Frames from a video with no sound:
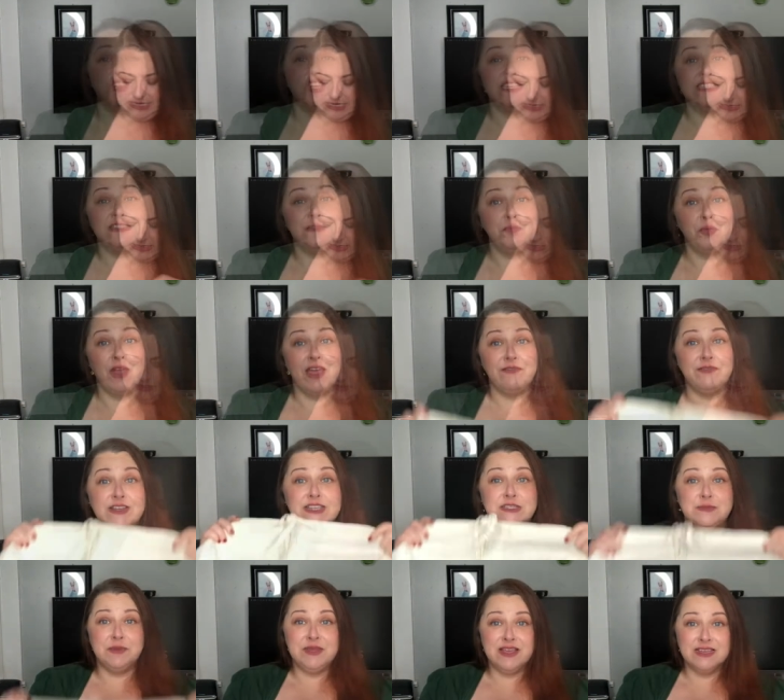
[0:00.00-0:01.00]
Just to
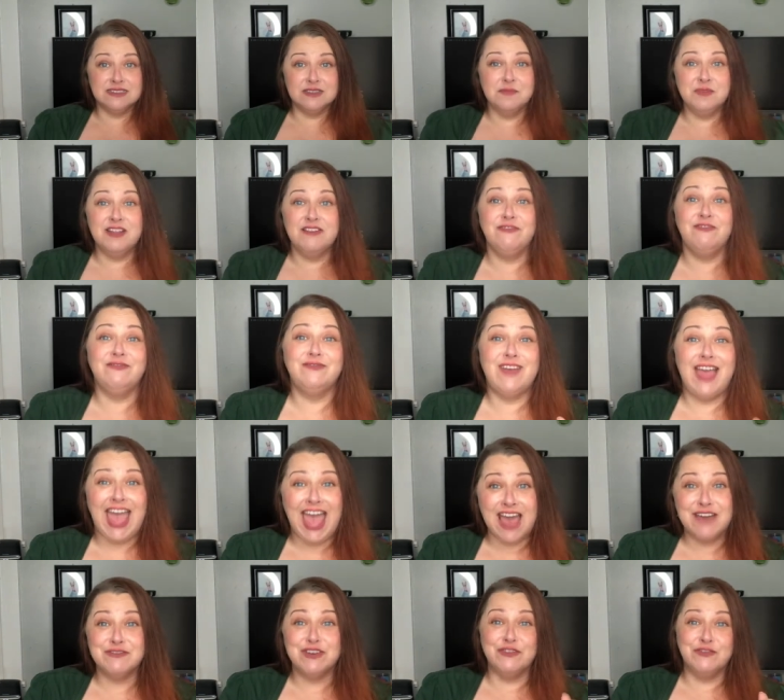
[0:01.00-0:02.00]
preface, because I'm going to
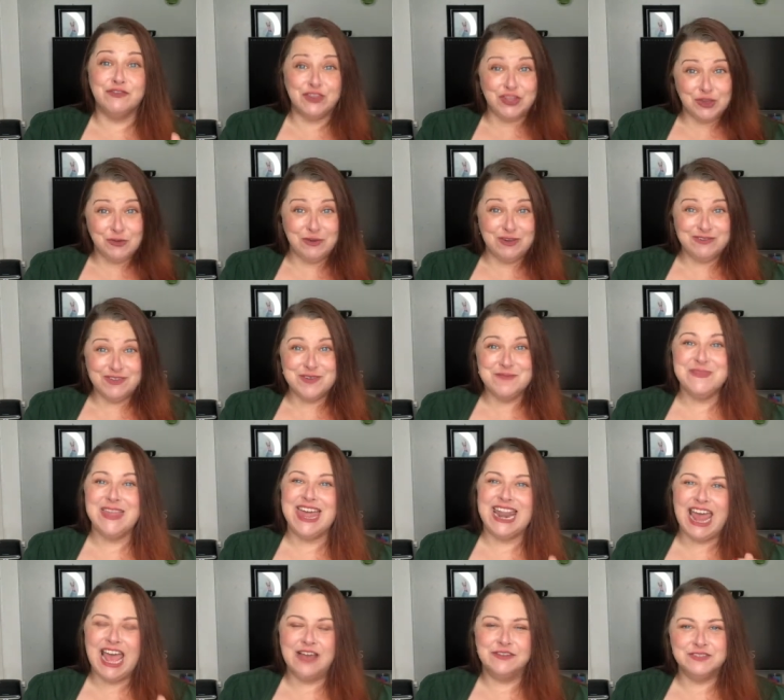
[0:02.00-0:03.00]
have a few of them
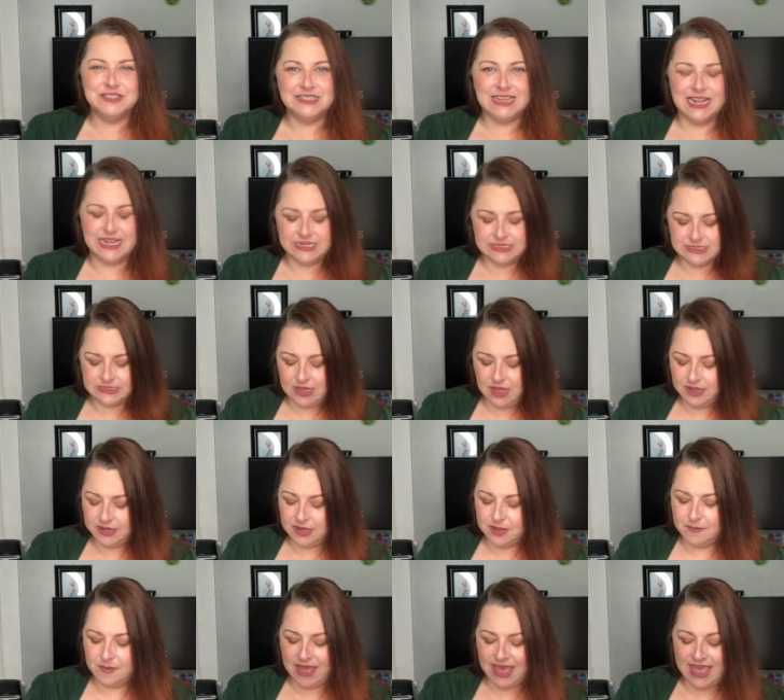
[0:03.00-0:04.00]
that have stains on
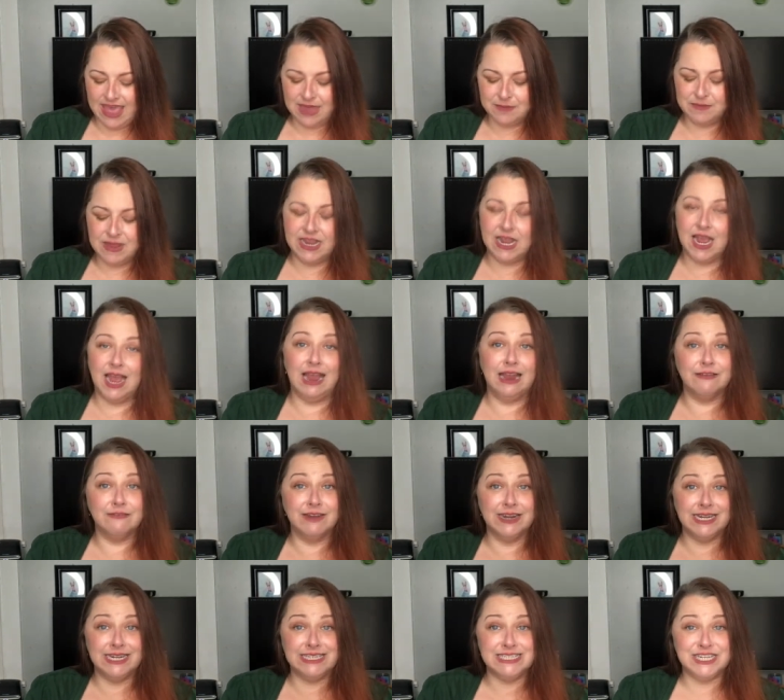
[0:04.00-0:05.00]
them, I had my cart
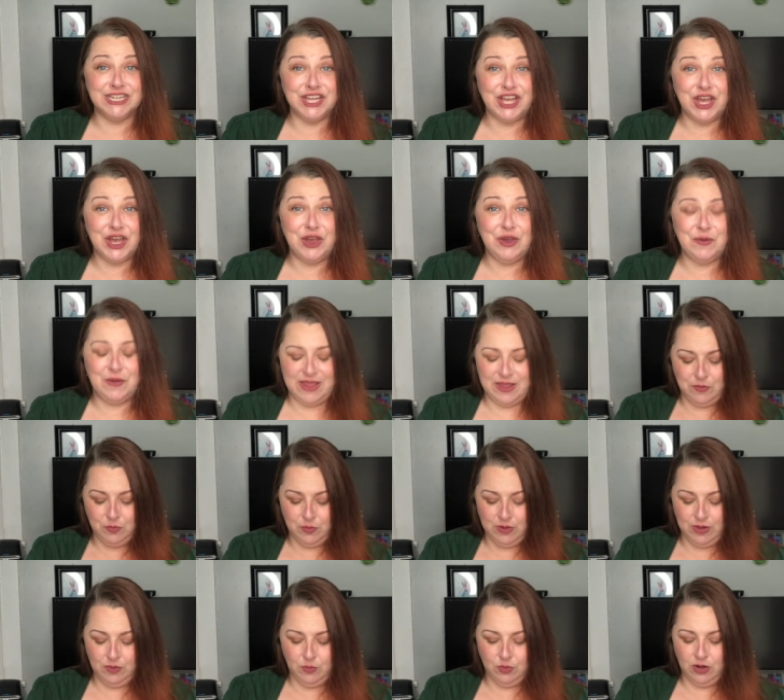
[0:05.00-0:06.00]
ready to go and
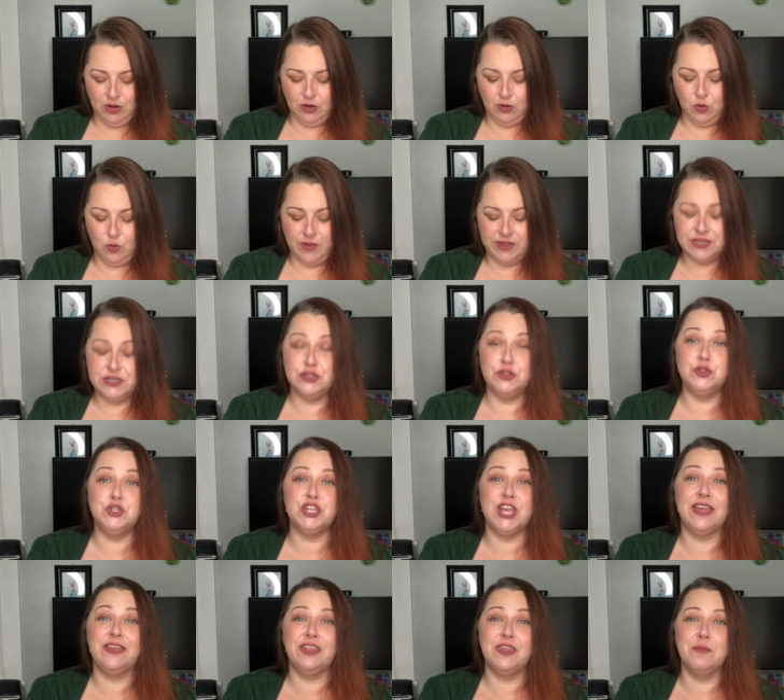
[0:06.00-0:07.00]
we were going to
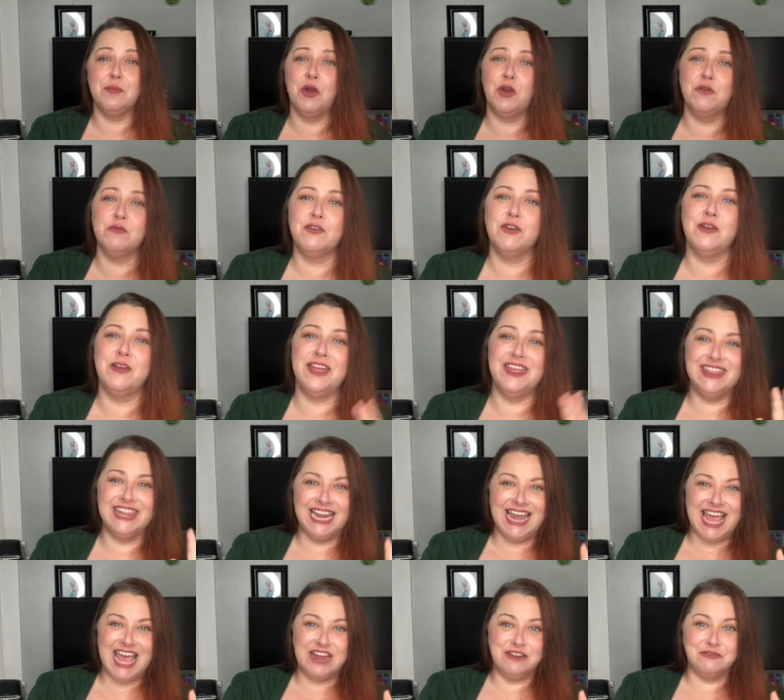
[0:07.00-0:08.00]
check them over, and then
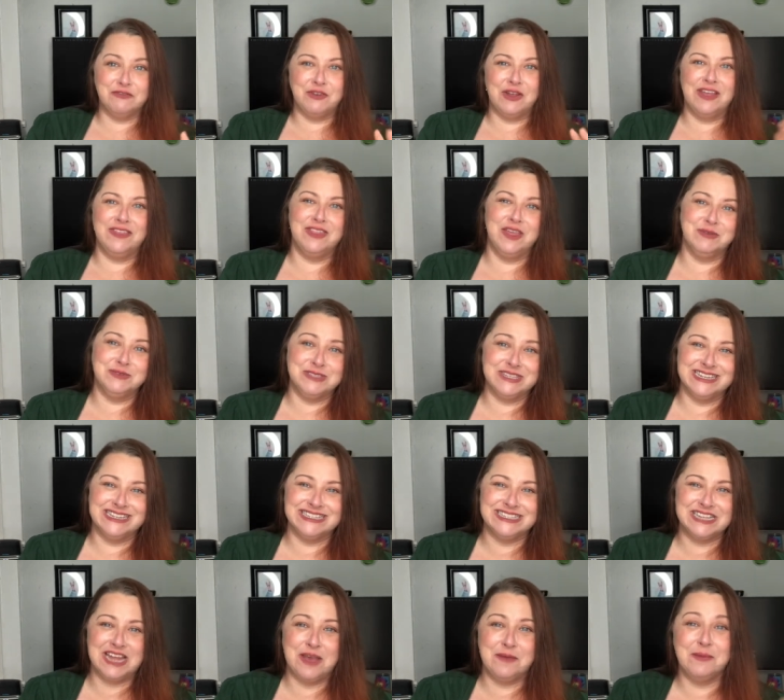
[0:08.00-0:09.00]
I had a friend that was going
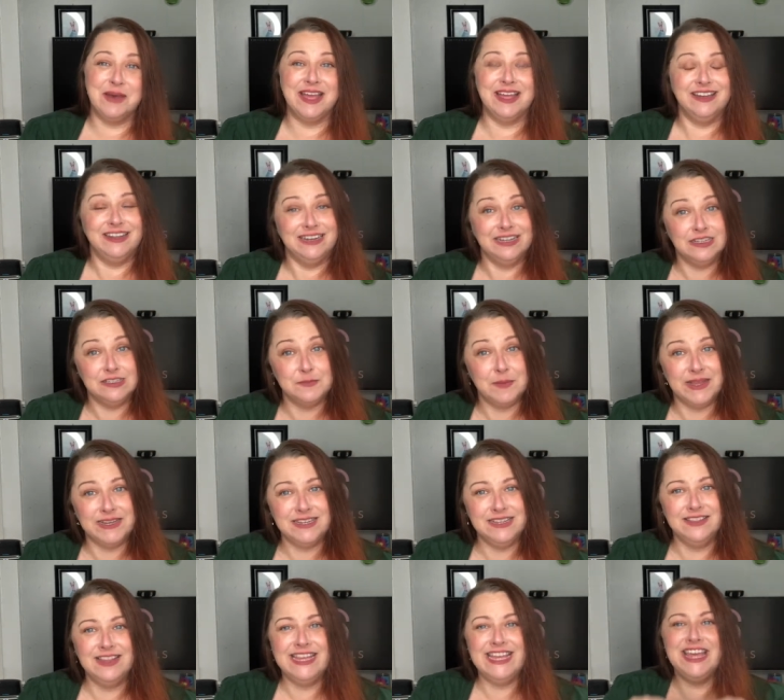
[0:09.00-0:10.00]
to stop by
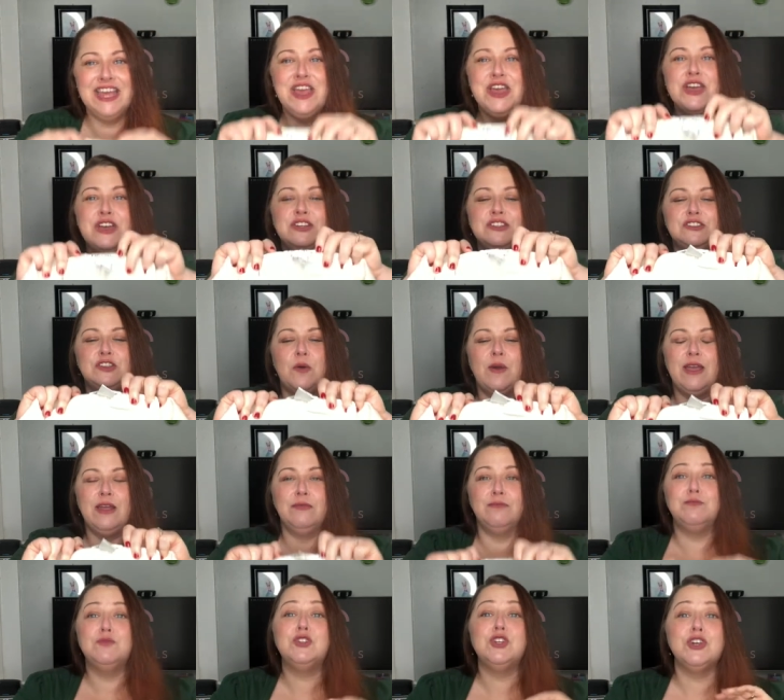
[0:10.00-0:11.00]
unexpectedly, so I
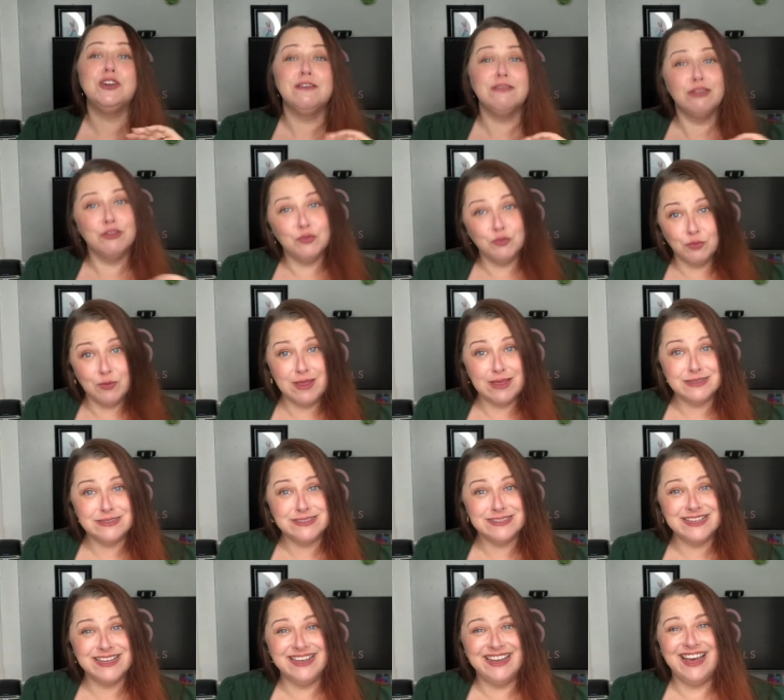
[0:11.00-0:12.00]
took the
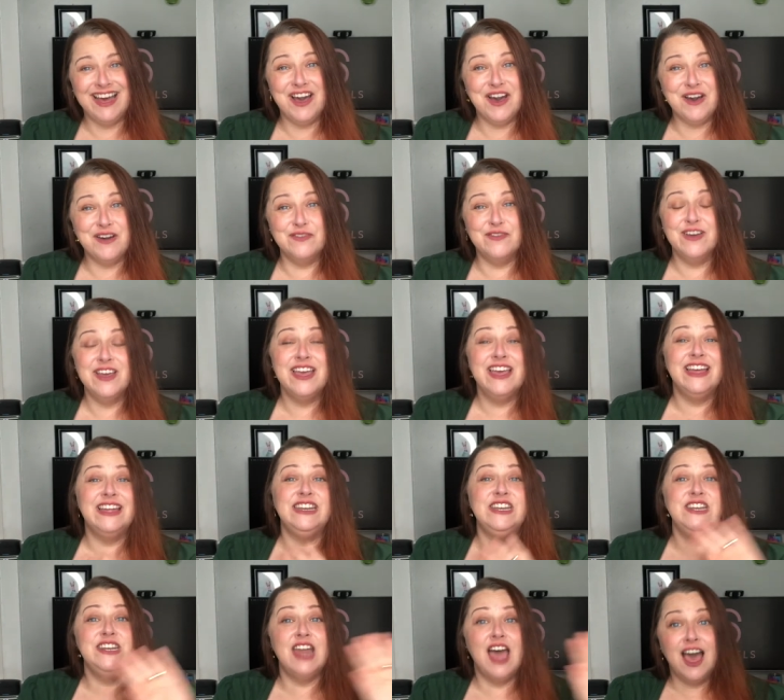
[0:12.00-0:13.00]
risk of
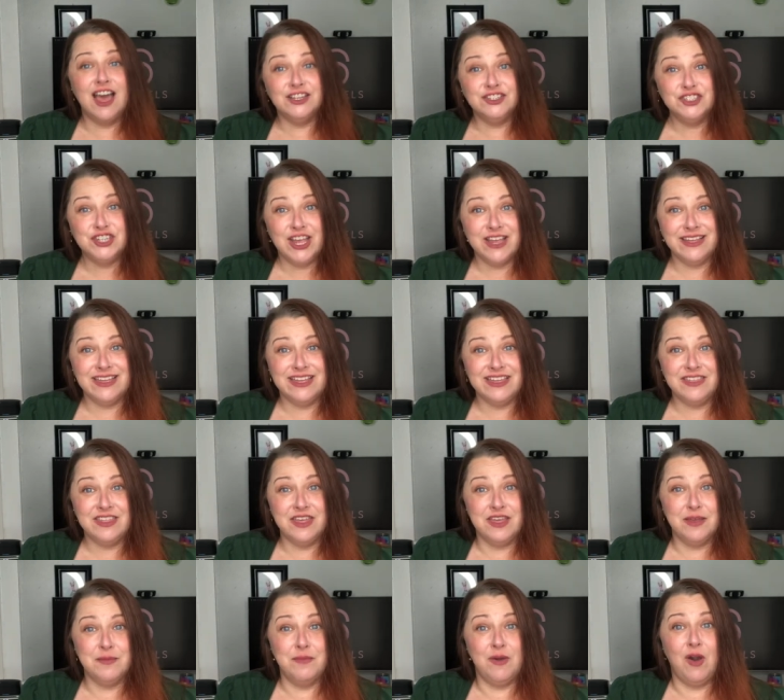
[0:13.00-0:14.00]
not checking
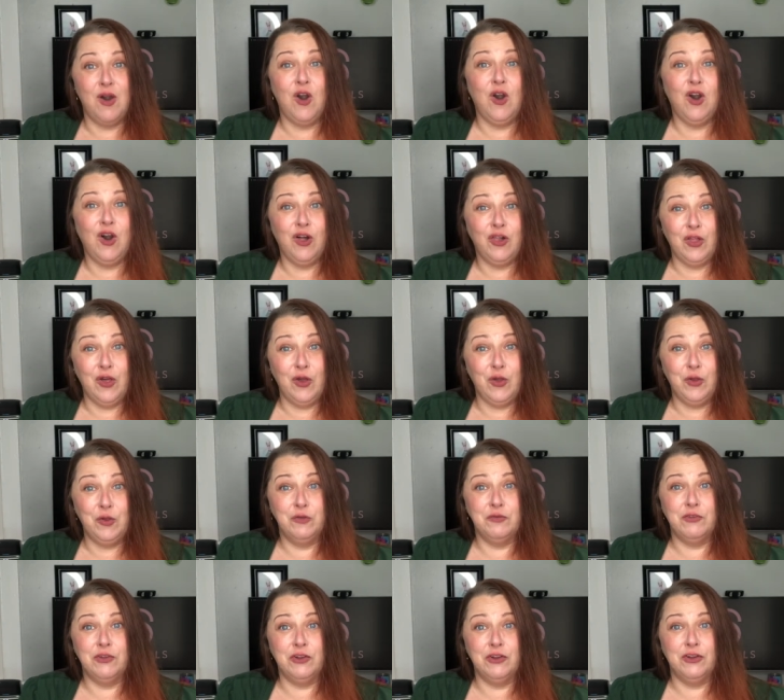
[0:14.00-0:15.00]
them all
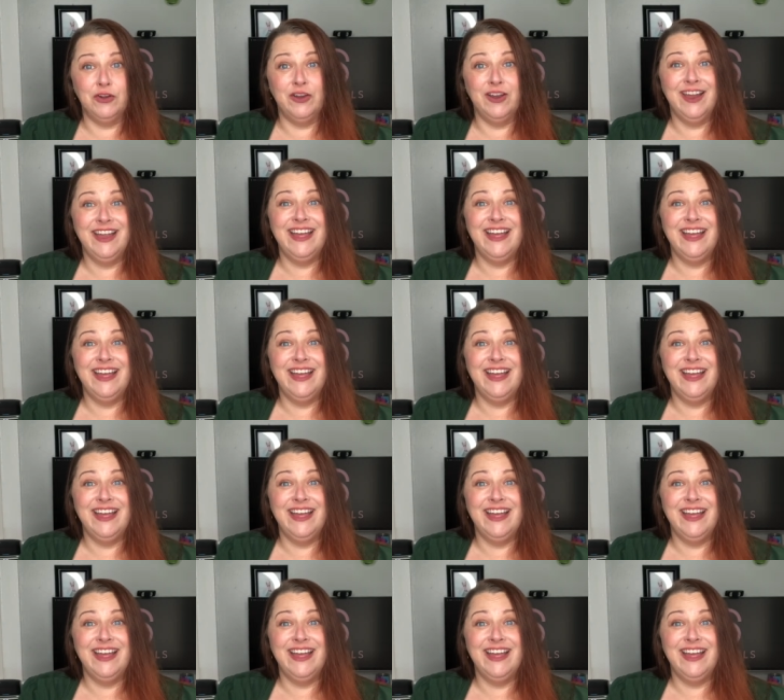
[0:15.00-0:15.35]
over